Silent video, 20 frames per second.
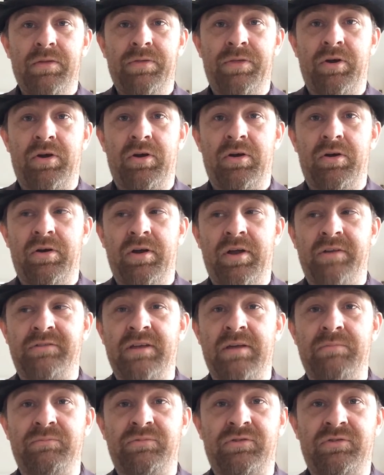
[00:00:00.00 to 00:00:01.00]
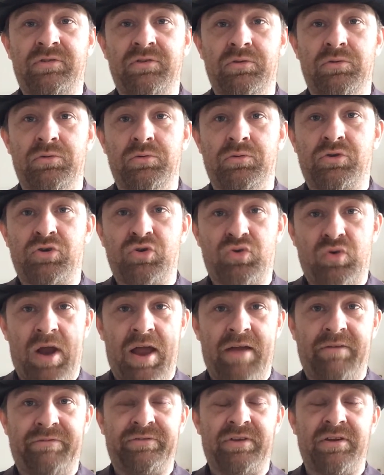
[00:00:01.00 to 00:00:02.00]
Their attempt to
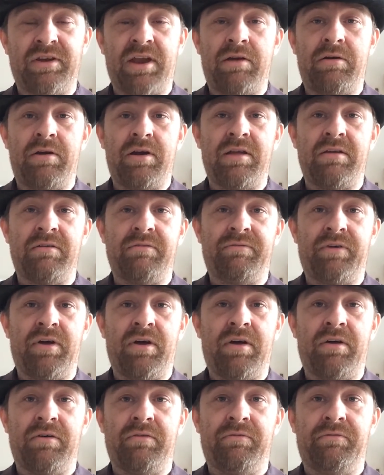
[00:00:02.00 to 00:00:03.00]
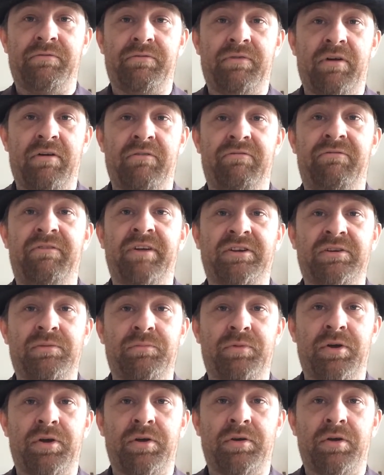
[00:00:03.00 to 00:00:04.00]
craft a narrative of
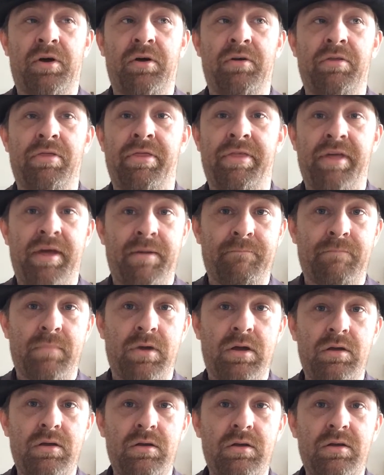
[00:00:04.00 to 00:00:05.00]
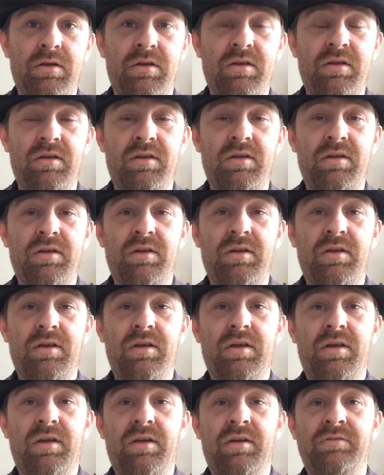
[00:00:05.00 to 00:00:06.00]
victimhood on them,
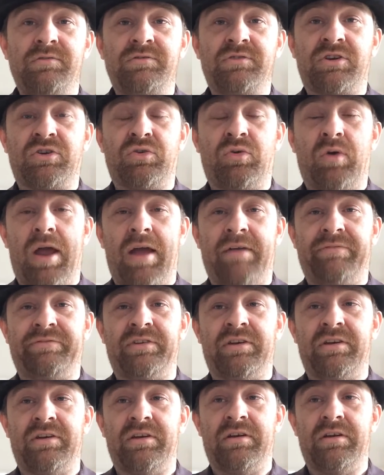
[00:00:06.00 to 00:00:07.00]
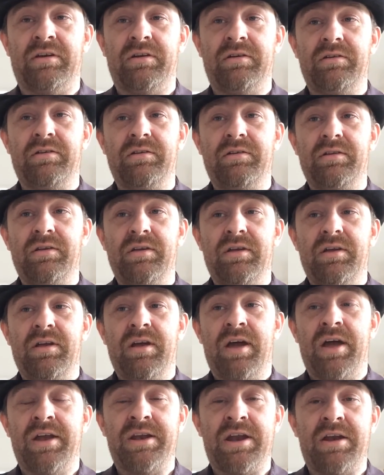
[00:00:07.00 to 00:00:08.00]
to craft a
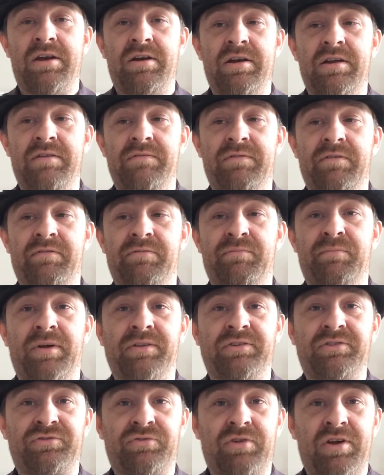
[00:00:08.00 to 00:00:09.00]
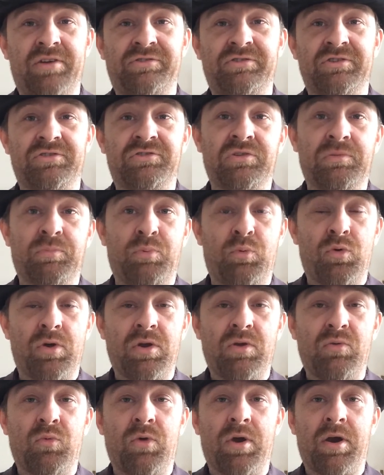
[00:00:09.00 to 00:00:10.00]
narrative of monstrosities to the
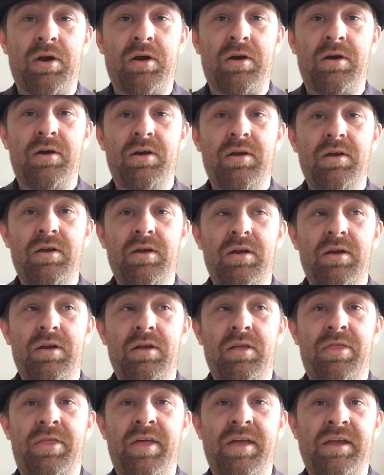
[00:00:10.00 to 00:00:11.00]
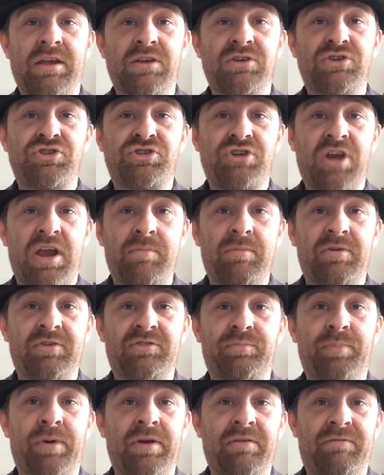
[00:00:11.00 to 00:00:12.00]
point where they can shame
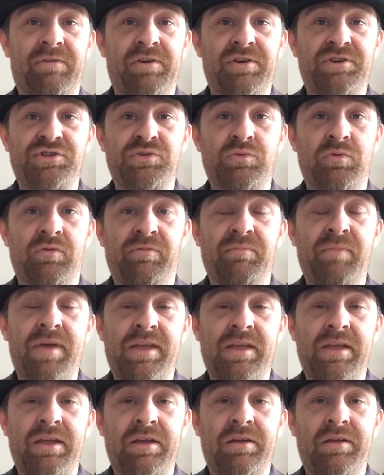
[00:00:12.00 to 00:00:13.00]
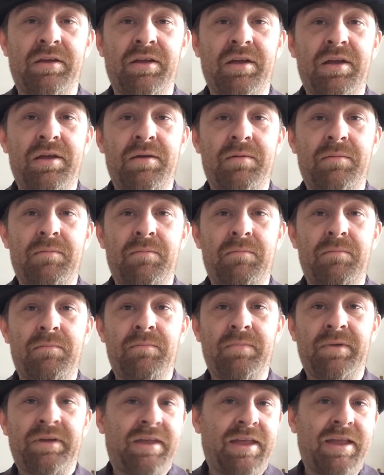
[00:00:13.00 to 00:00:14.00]
us by virtue of making
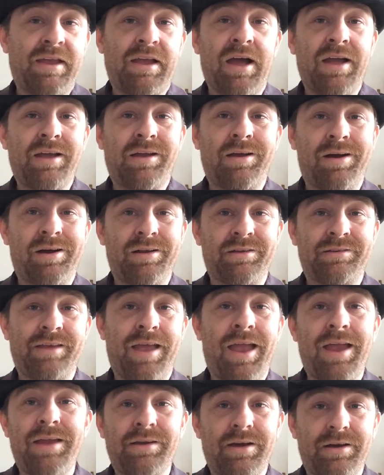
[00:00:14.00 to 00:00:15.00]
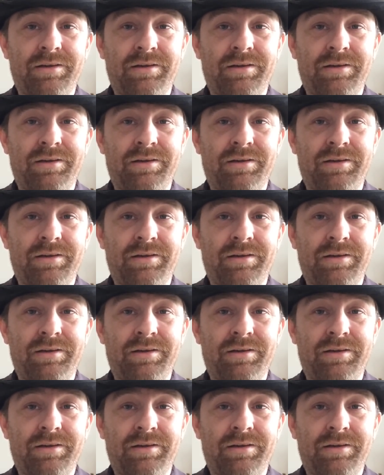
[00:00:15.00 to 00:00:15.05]
geek icons hate